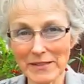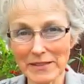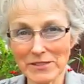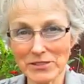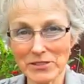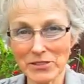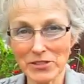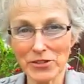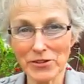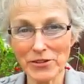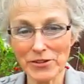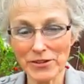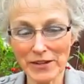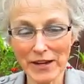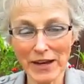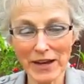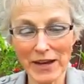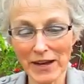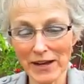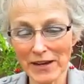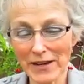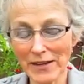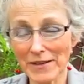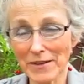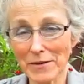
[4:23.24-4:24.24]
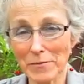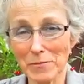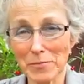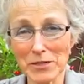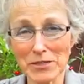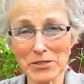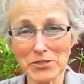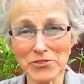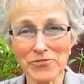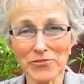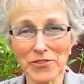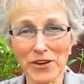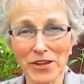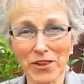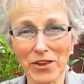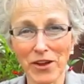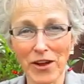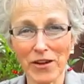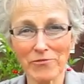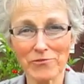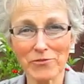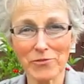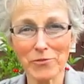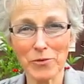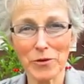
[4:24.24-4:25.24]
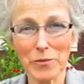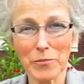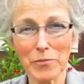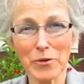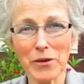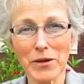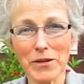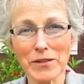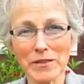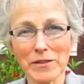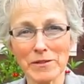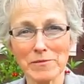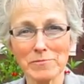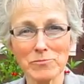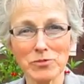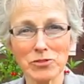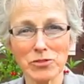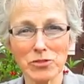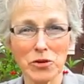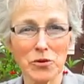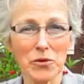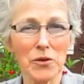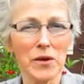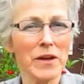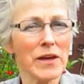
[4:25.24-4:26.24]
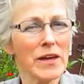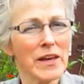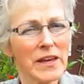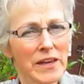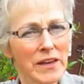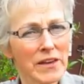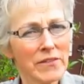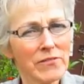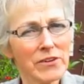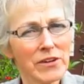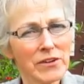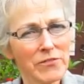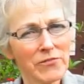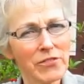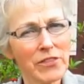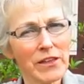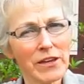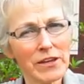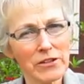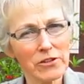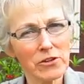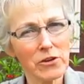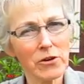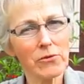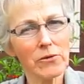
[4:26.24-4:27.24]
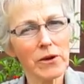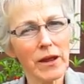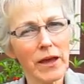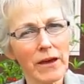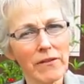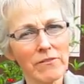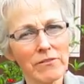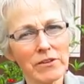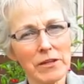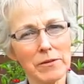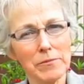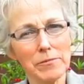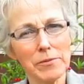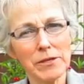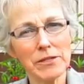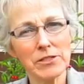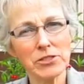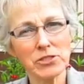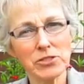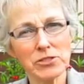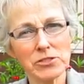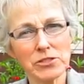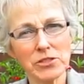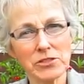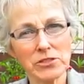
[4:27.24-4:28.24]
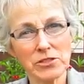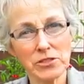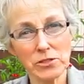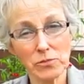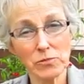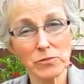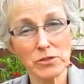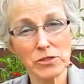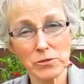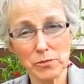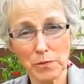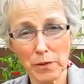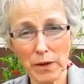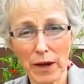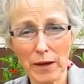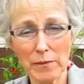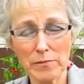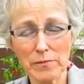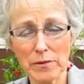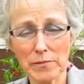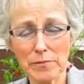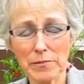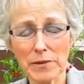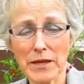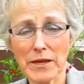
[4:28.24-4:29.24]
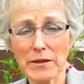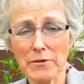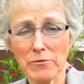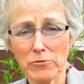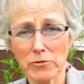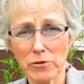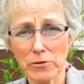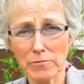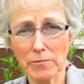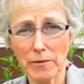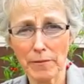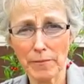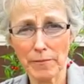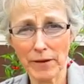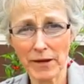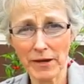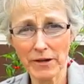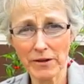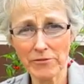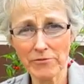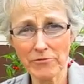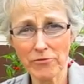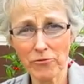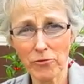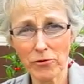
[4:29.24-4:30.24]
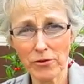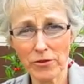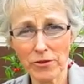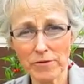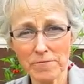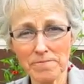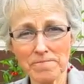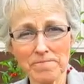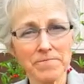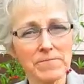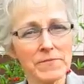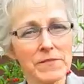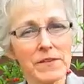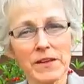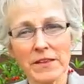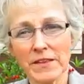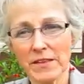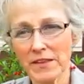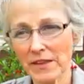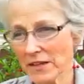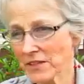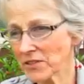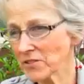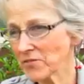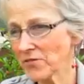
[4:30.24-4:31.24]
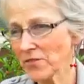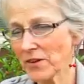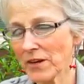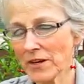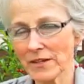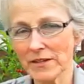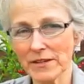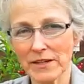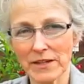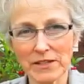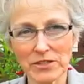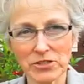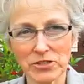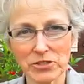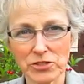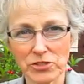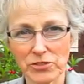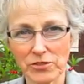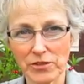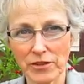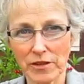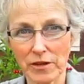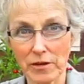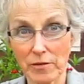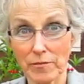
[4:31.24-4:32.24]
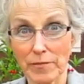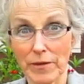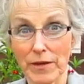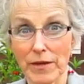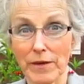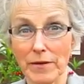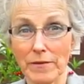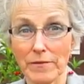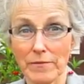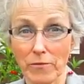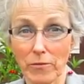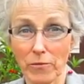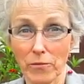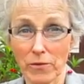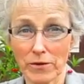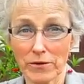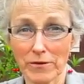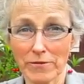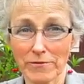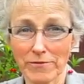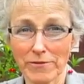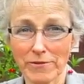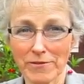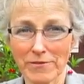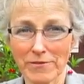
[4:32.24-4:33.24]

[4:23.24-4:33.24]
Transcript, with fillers: this year or not, and a bunch fell off when we brought them. So even if they don't have any peaches this year, which probably would be better for them, that's fine. Next year they'll be wonderful.